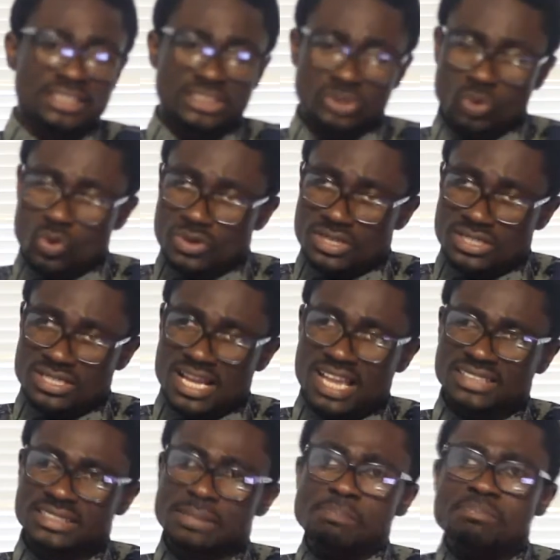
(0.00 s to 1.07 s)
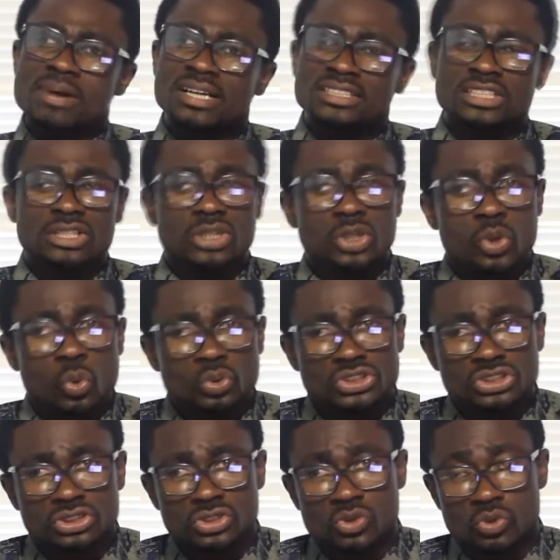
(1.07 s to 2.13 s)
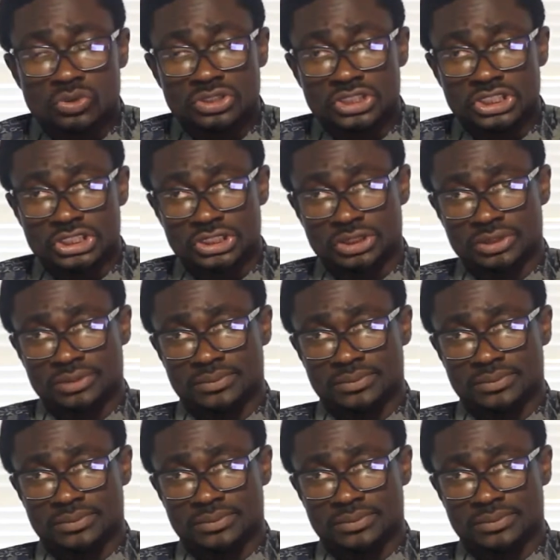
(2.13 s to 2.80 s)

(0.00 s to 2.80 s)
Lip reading: disorders as a pathological condition